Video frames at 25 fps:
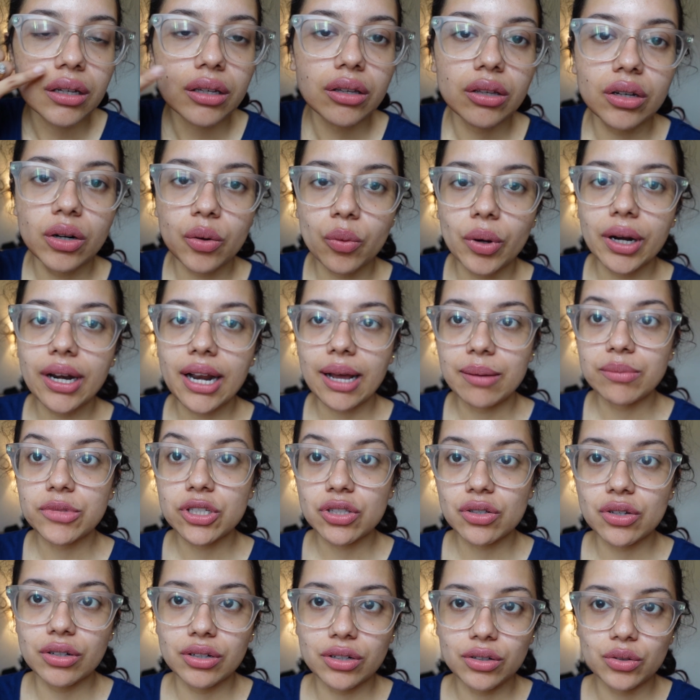You know what? I'm
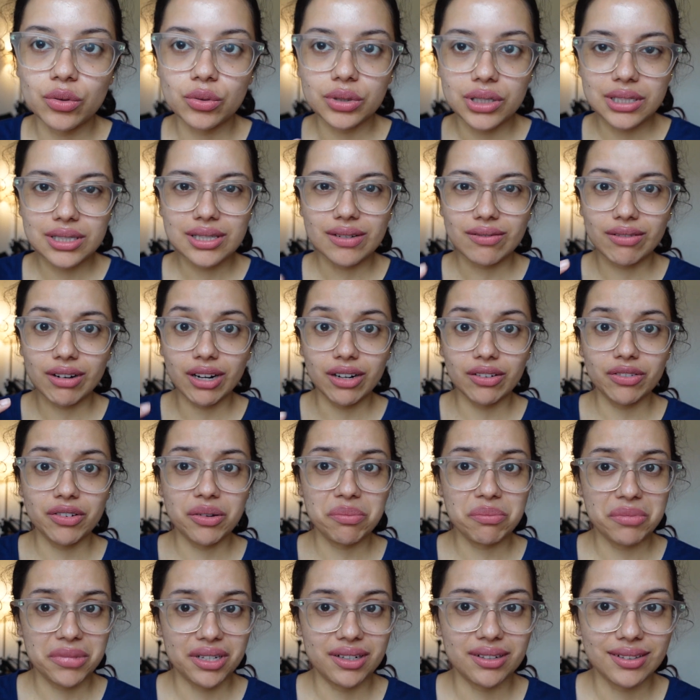just going to do this in front of
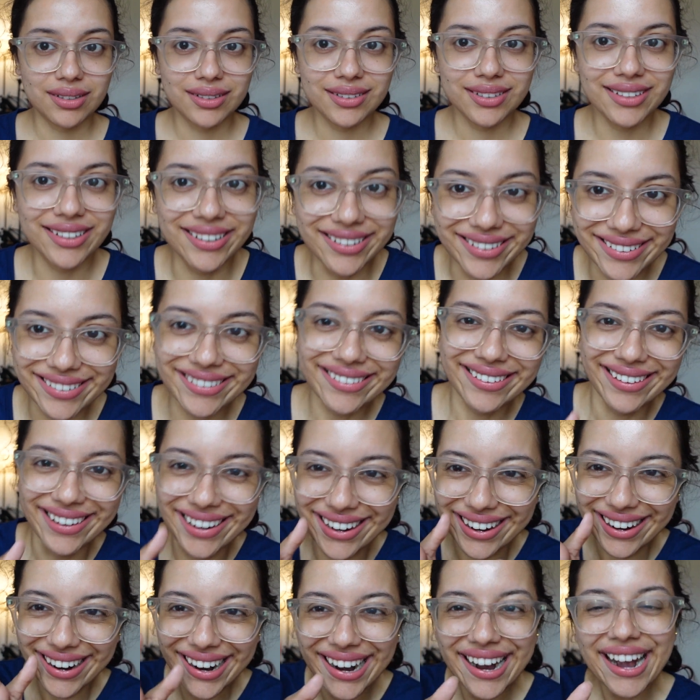a mirror
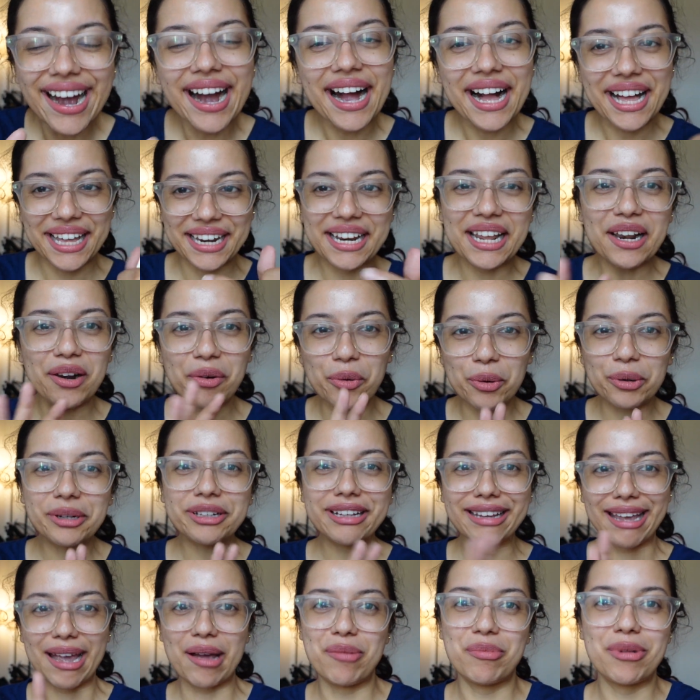and I'll hold
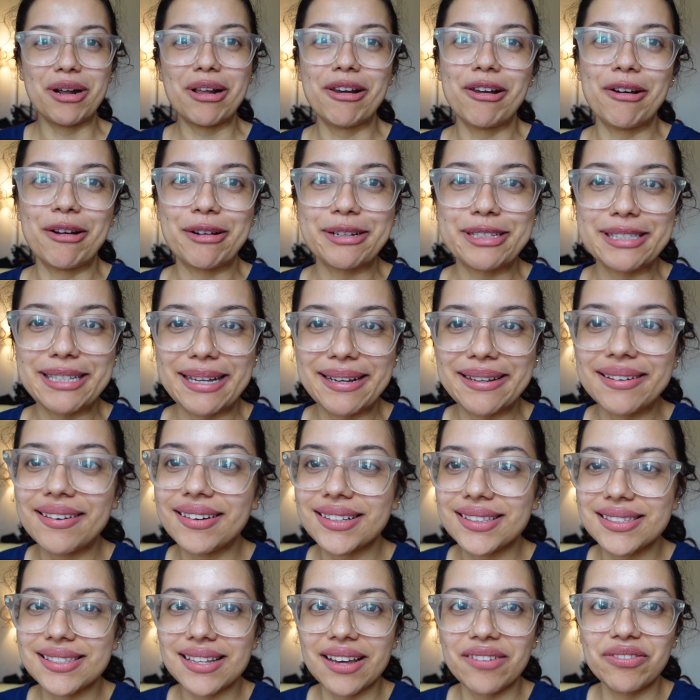the camera alongside.
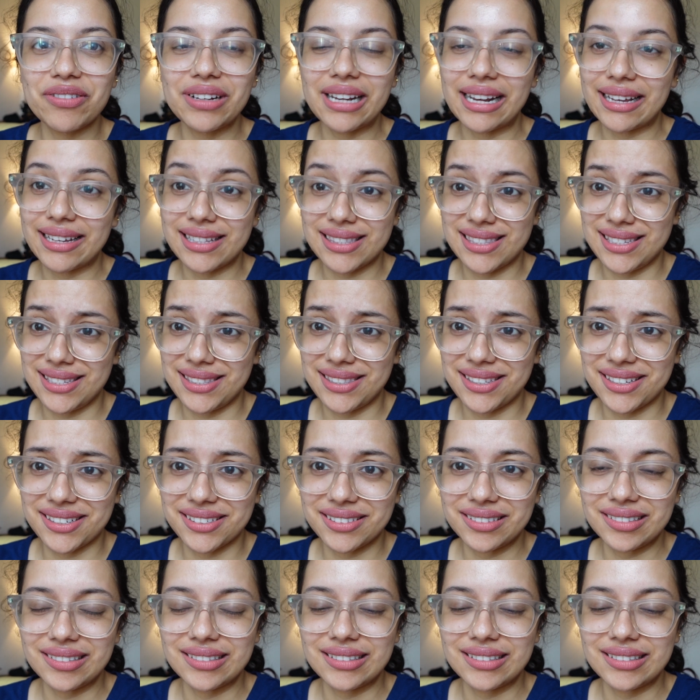I feel like it's easier.